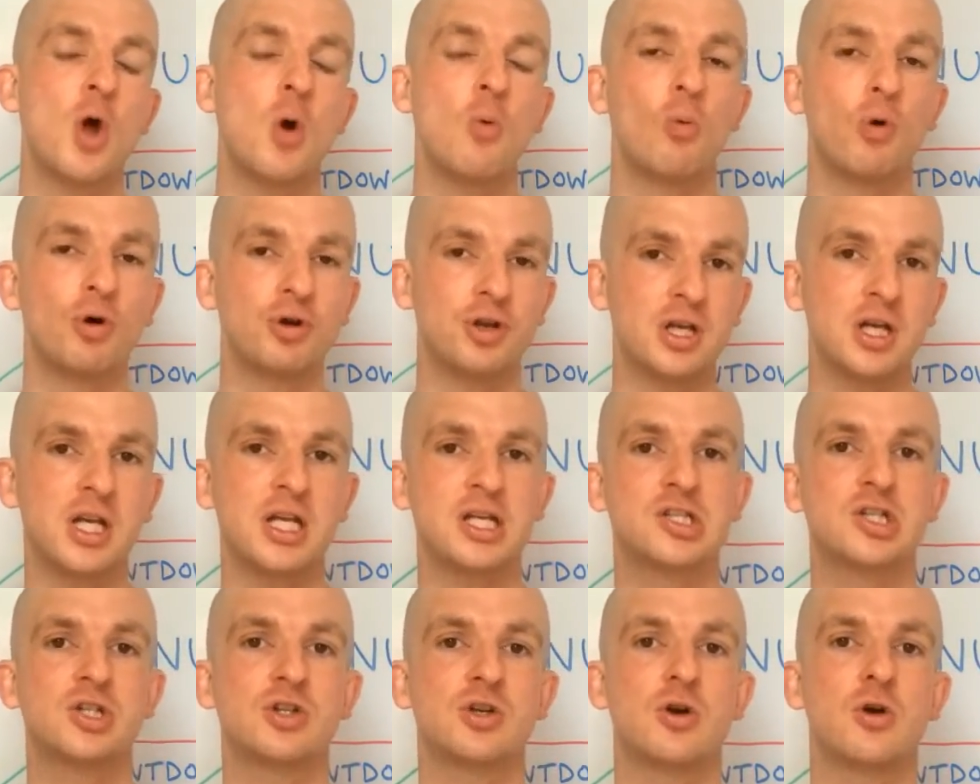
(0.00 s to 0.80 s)
What you
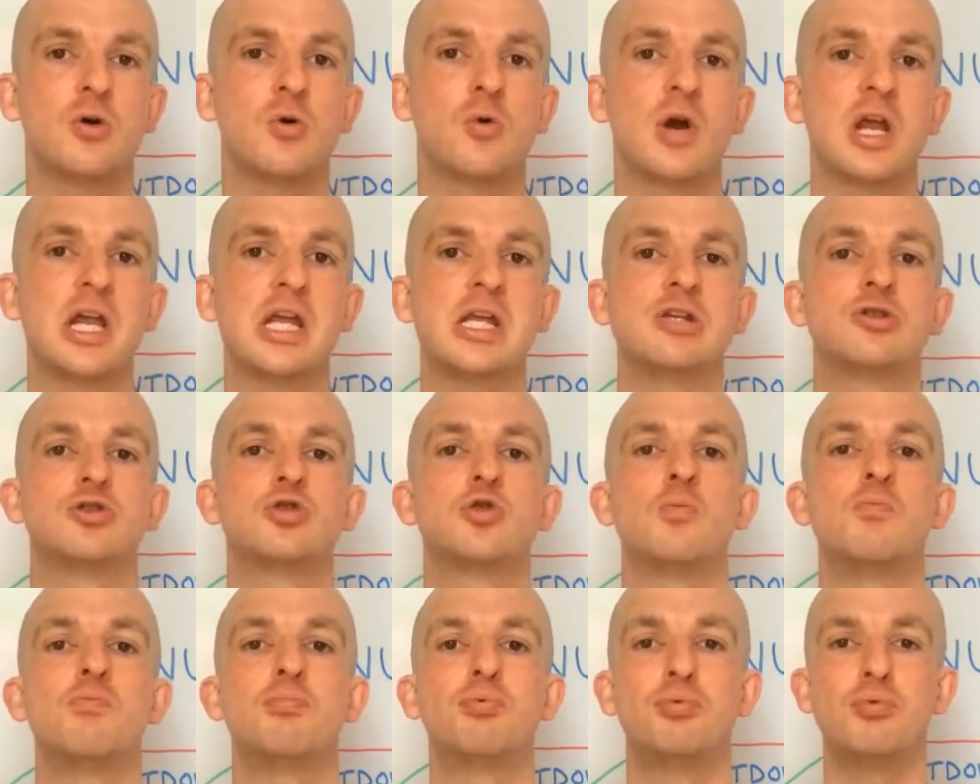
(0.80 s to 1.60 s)
need to do is
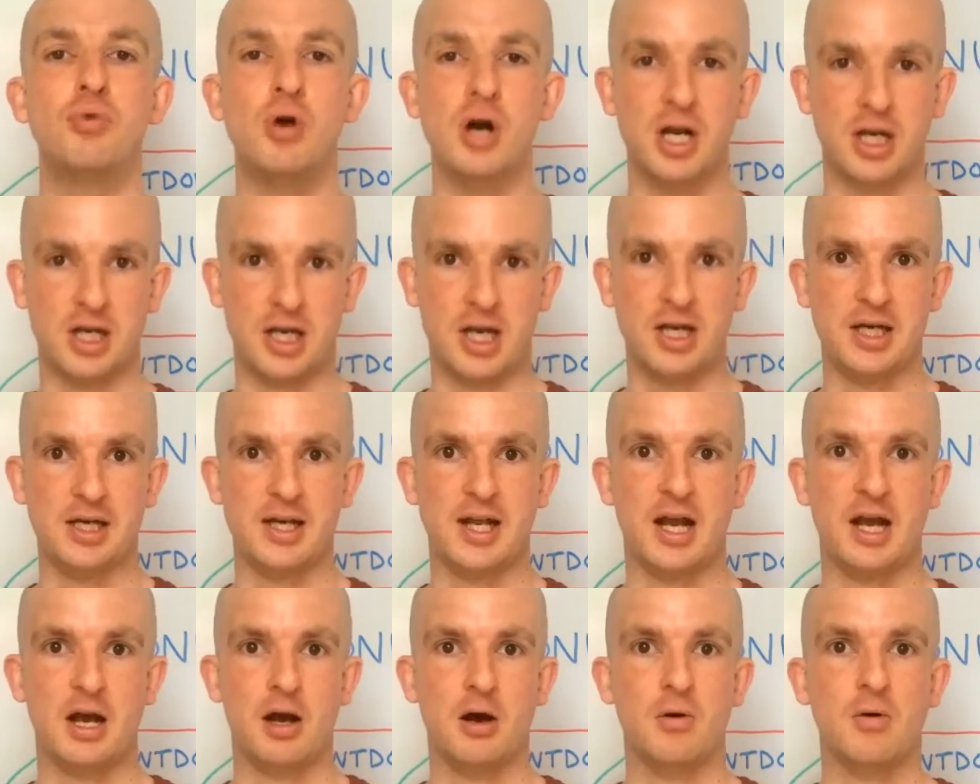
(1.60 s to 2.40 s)
to break it
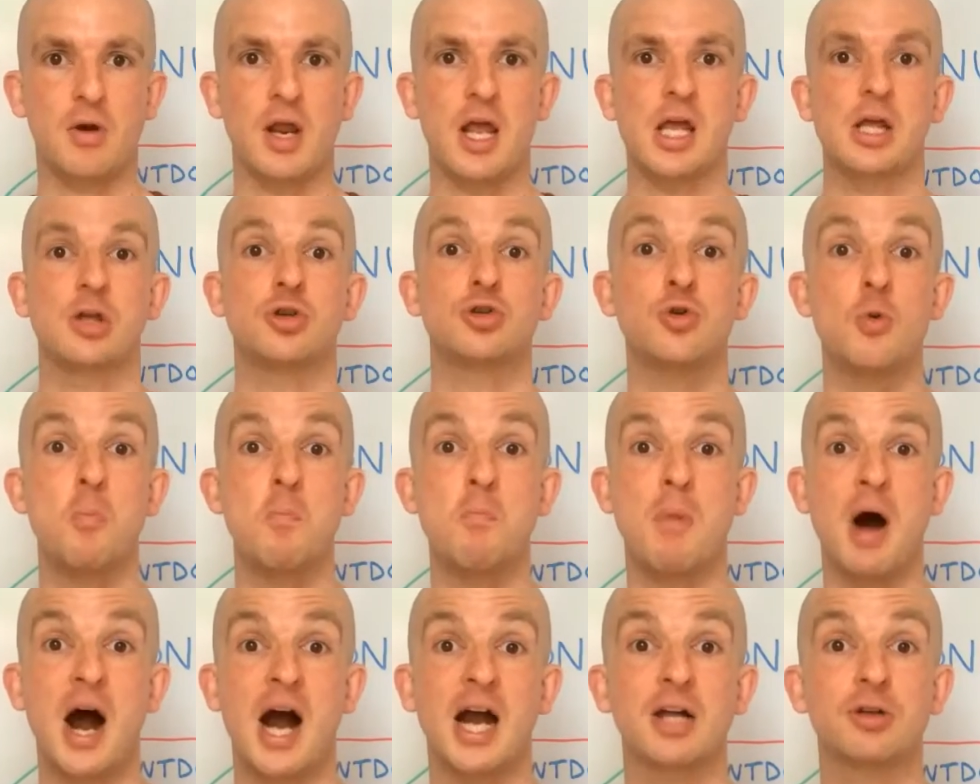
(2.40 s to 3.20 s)
down into
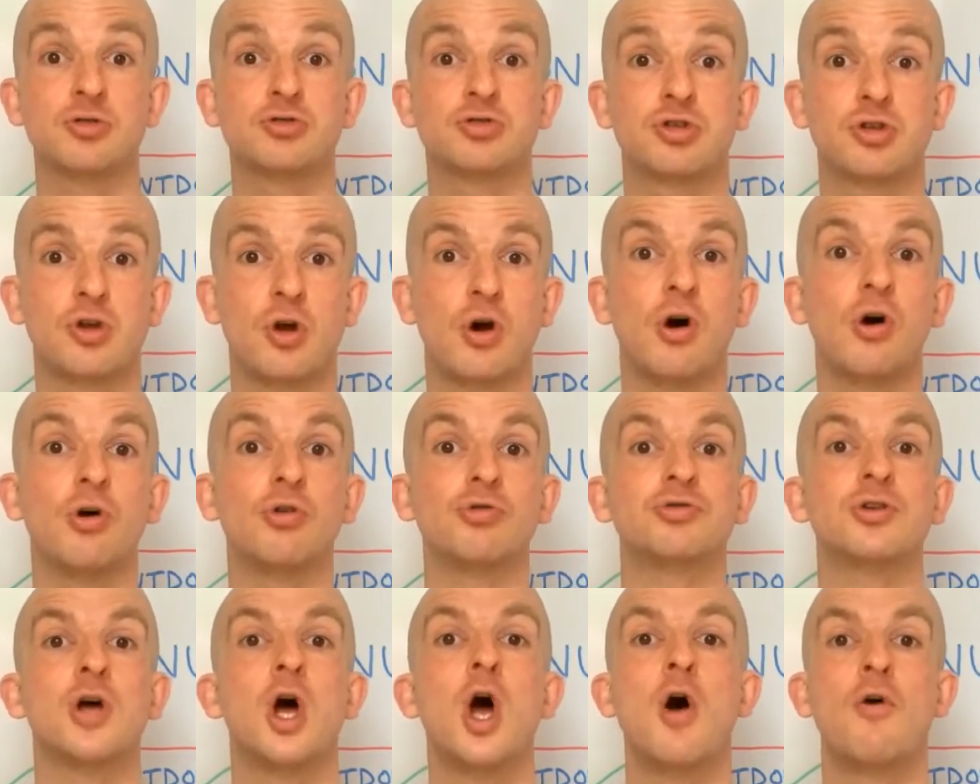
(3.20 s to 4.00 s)

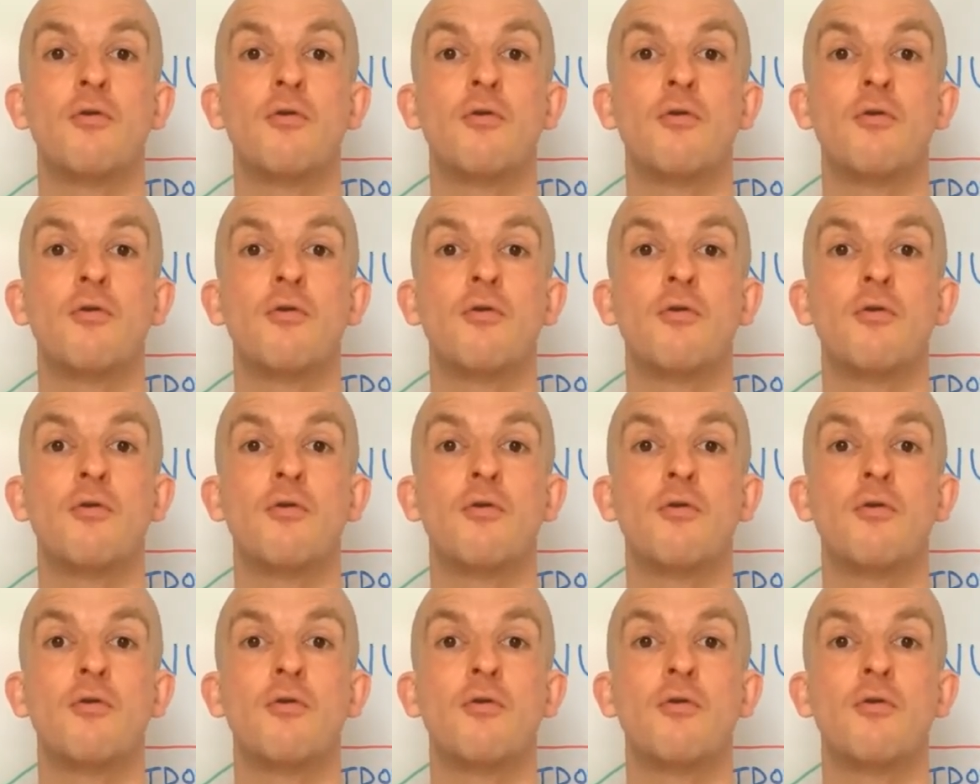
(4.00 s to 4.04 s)
milestones,